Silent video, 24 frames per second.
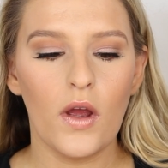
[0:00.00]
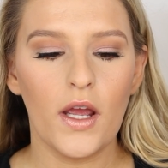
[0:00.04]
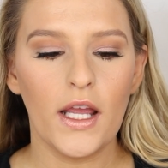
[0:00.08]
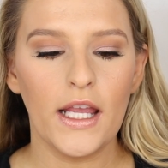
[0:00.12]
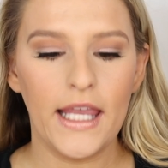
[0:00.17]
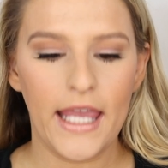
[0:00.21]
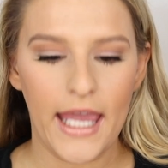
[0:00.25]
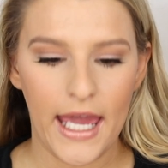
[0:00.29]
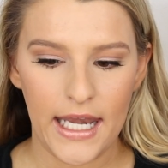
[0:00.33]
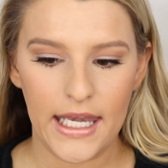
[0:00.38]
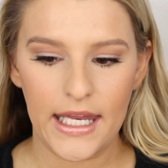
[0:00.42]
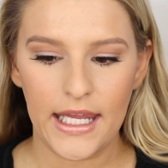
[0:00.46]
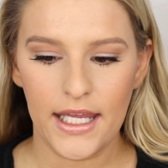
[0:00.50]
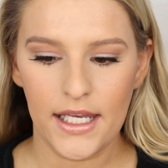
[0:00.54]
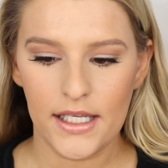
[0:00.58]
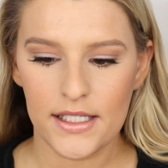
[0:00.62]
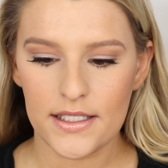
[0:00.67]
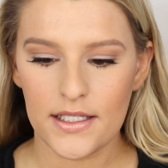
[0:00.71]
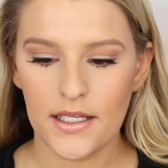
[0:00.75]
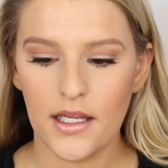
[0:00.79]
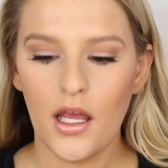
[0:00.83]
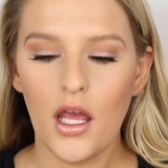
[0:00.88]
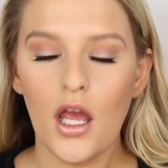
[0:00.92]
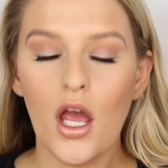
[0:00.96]
get
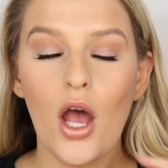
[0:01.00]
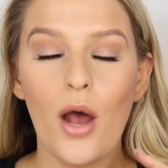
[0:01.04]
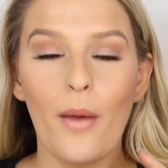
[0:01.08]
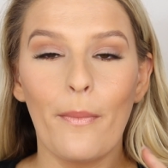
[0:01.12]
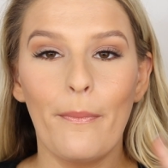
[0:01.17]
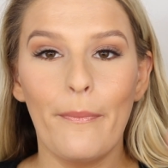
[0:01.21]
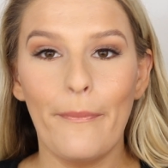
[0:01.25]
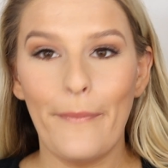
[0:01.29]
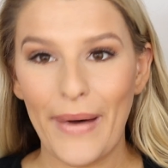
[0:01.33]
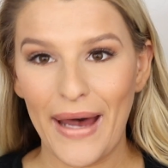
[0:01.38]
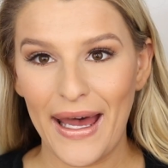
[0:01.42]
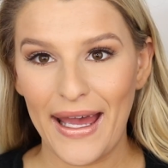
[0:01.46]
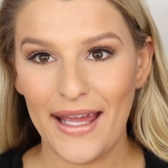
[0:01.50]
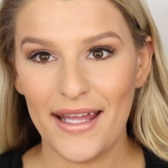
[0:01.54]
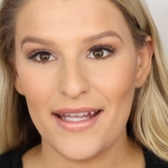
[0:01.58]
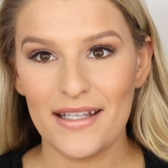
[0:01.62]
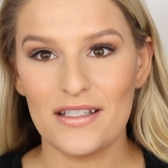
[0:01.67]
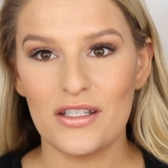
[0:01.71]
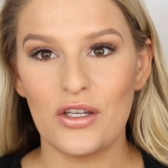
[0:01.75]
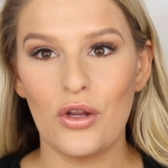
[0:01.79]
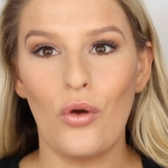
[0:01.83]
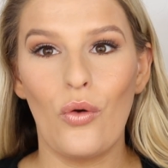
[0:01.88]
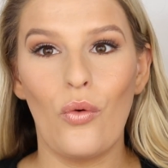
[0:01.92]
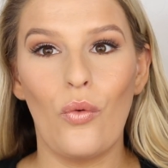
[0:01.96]
it.
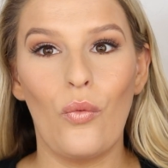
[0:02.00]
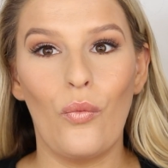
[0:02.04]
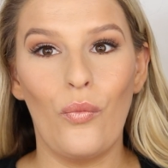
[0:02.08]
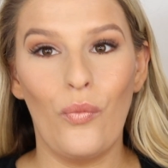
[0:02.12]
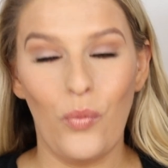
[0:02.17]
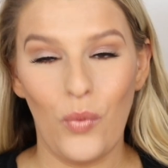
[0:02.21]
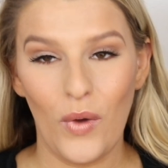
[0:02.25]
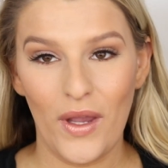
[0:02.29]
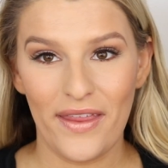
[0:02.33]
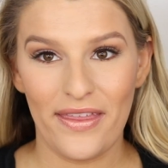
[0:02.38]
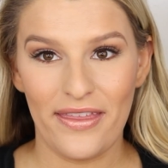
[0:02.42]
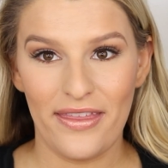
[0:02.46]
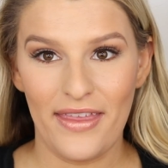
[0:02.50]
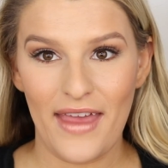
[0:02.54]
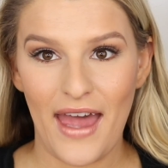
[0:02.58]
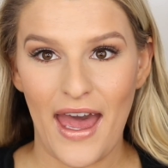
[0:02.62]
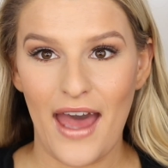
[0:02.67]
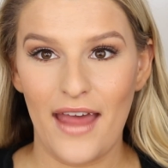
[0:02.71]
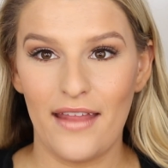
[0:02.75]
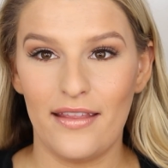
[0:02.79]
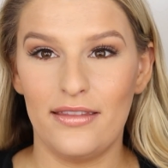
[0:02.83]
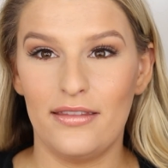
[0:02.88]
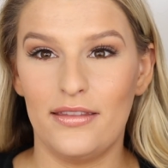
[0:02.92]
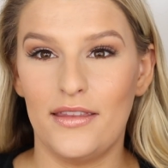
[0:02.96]
But with
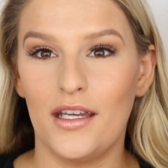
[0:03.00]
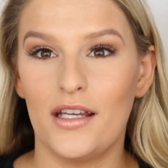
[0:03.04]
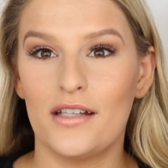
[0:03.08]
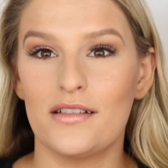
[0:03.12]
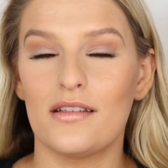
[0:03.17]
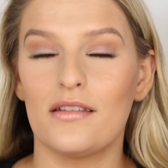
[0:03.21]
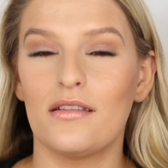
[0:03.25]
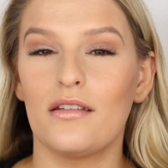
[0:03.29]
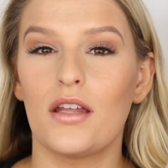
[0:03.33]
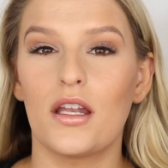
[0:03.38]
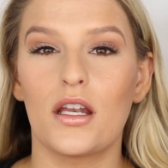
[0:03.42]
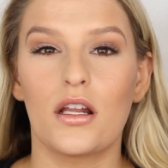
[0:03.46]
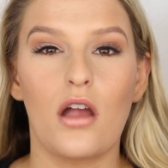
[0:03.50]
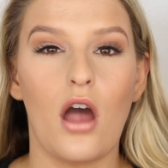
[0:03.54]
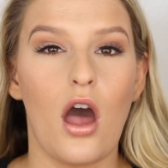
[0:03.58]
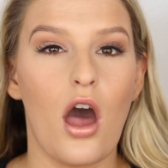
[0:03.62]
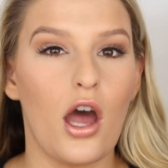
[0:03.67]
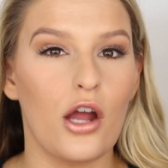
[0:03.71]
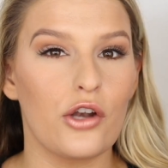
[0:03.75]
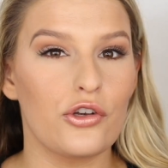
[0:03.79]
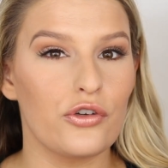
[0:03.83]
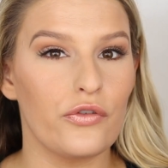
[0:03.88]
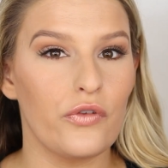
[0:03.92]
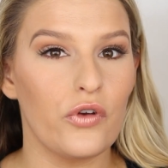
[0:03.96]
that, there's a lot of
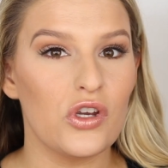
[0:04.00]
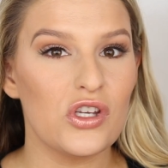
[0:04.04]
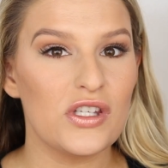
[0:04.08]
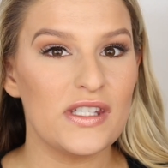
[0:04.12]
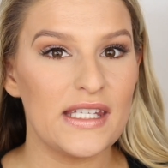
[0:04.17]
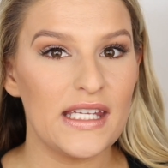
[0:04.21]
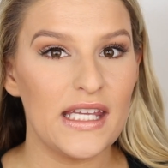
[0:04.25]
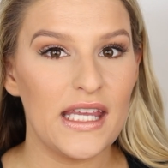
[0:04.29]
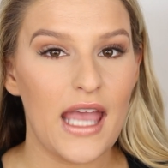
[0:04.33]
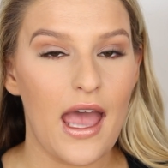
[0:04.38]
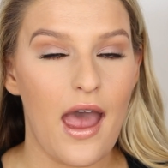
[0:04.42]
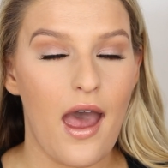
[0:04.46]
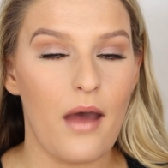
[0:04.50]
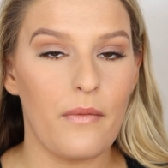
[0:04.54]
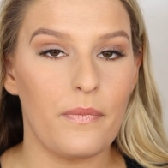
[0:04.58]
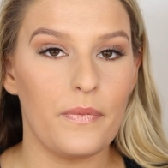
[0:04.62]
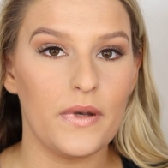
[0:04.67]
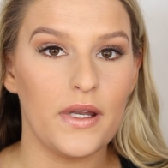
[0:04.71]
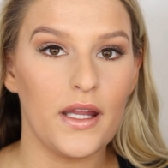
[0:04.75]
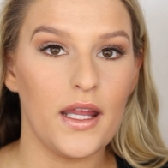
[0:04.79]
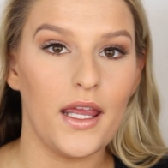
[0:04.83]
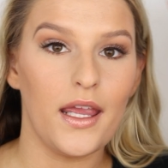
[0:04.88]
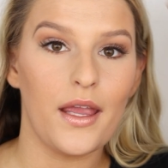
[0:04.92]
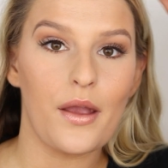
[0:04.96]
controversy
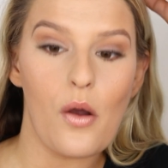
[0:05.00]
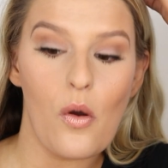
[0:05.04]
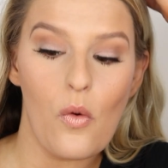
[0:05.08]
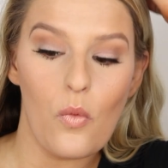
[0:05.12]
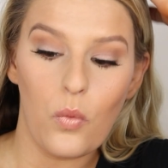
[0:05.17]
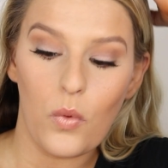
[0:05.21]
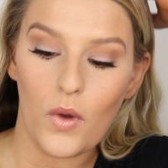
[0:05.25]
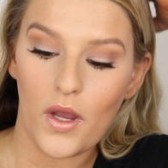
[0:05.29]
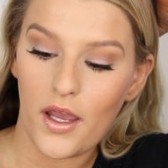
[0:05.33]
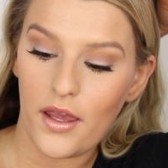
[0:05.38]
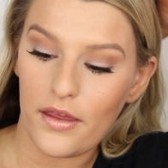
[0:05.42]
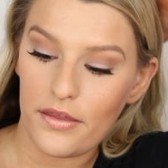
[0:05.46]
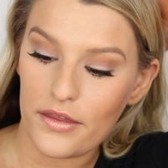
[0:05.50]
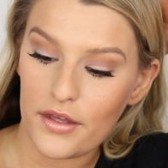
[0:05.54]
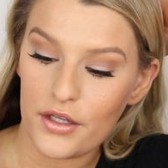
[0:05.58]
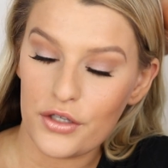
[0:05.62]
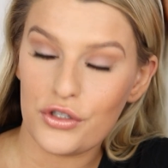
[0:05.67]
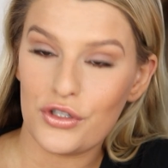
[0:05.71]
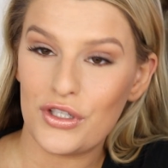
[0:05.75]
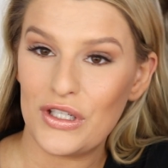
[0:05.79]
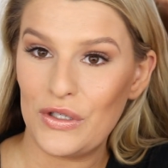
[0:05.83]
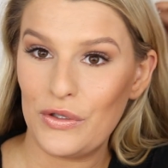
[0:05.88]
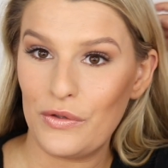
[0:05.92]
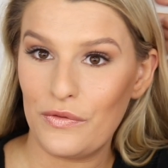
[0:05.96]
happening with
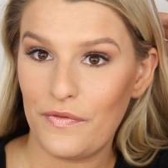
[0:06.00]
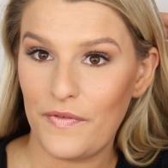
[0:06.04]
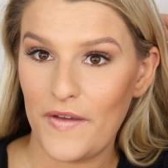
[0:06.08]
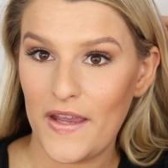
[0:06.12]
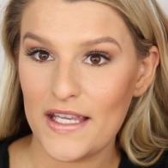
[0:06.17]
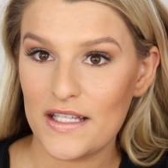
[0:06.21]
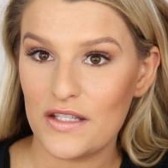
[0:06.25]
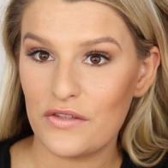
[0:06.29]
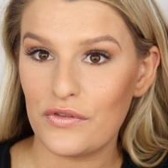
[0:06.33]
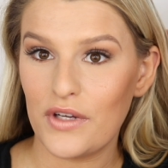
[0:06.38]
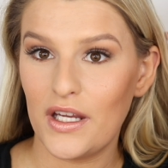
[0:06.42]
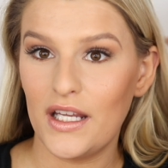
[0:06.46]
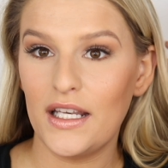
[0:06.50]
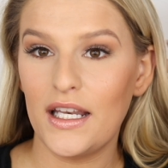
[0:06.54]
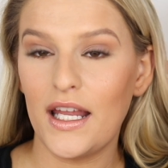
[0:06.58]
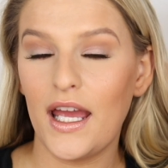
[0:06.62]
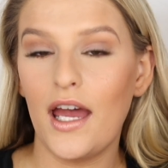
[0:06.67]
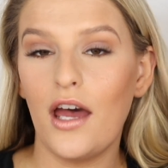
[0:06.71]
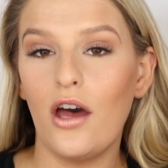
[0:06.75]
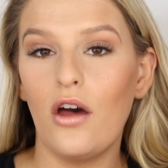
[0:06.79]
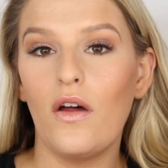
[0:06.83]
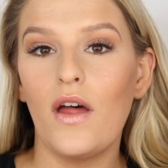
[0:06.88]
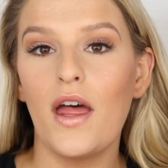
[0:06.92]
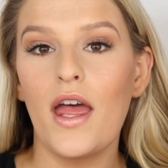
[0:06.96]
Too Faced right
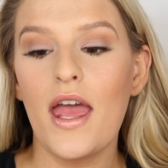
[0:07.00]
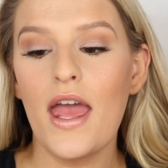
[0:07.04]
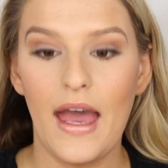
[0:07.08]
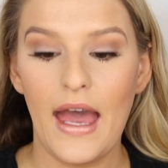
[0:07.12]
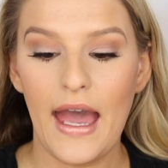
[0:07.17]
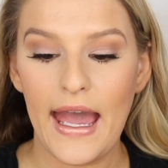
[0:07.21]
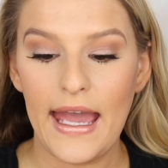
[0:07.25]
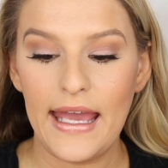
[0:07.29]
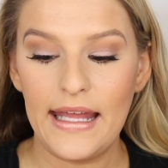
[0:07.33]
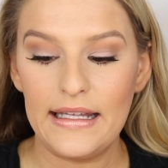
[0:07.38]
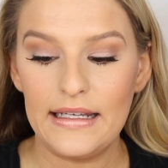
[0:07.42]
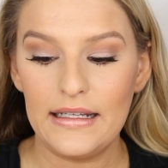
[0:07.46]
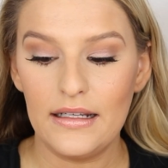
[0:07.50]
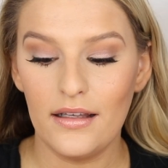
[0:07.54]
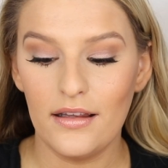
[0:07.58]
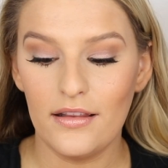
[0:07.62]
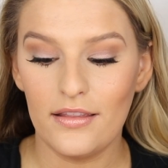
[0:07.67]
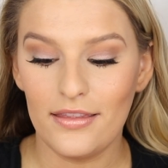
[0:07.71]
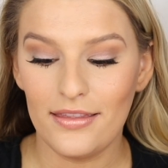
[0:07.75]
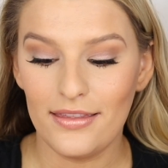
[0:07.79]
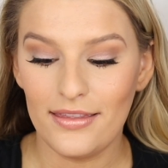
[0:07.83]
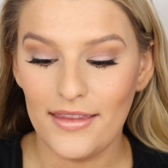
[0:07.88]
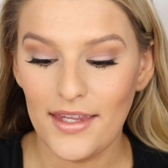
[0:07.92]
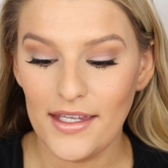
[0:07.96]
now. And
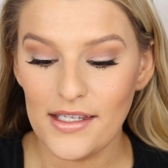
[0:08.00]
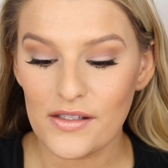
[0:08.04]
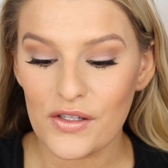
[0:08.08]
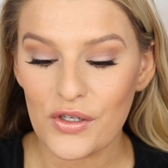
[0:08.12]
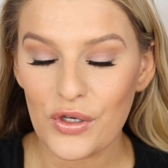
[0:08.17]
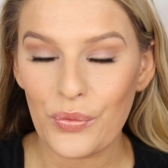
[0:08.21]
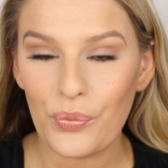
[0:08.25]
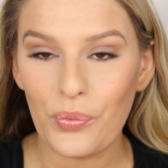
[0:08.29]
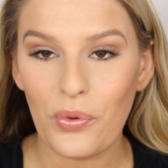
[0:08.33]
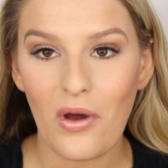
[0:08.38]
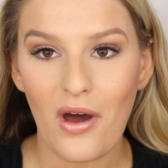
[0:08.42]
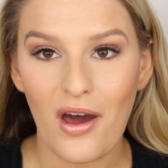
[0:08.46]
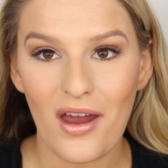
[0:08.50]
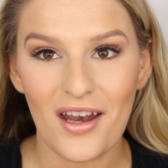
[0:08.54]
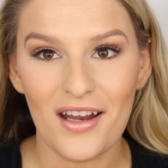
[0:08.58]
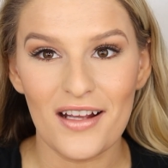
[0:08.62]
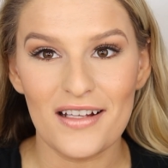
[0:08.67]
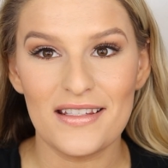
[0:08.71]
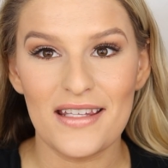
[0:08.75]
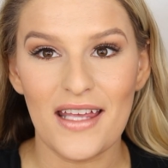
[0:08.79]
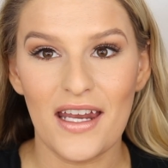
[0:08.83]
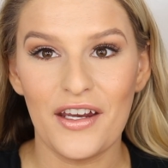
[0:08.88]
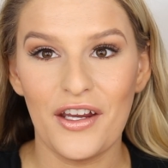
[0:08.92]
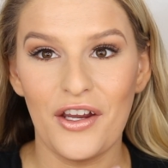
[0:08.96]
these are
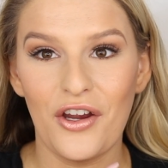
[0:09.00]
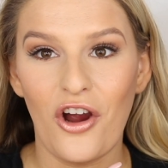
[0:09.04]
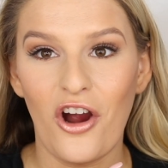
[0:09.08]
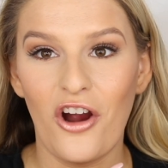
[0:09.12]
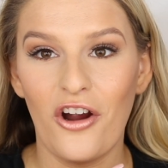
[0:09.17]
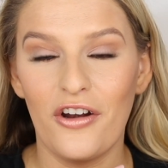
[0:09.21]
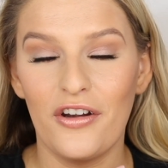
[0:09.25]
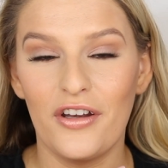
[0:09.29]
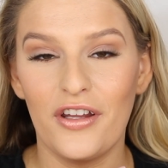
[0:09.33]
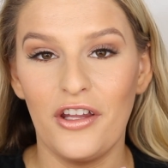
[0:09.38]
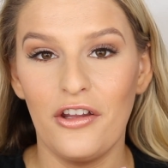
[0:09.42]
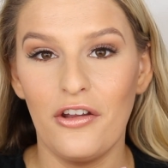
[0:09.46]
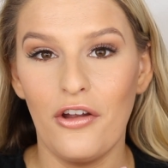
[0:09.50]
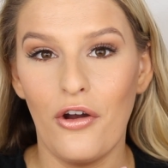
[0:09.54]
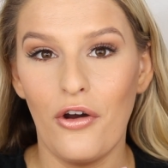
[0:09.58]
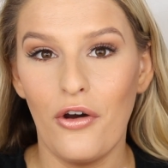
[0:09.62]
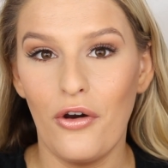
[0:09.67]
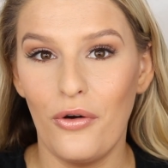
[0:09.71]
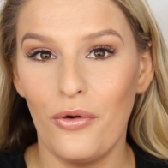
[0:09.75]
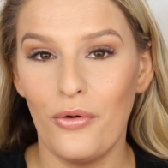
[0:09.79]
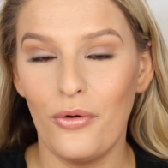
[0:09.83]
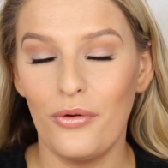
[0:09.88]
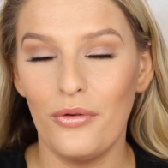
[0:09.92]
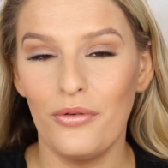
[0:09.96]
products that I already
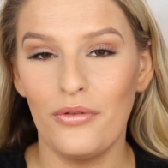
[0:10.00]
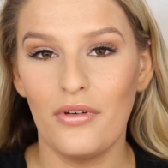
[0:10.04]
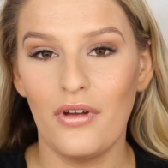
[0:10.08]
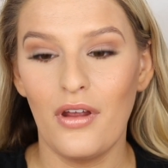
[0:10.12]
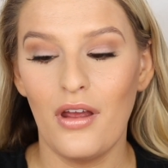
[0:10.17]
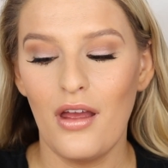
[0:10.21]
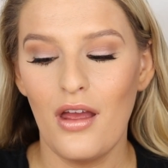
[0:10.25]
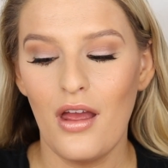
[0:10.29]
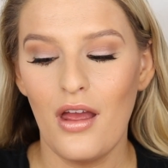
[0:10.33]
own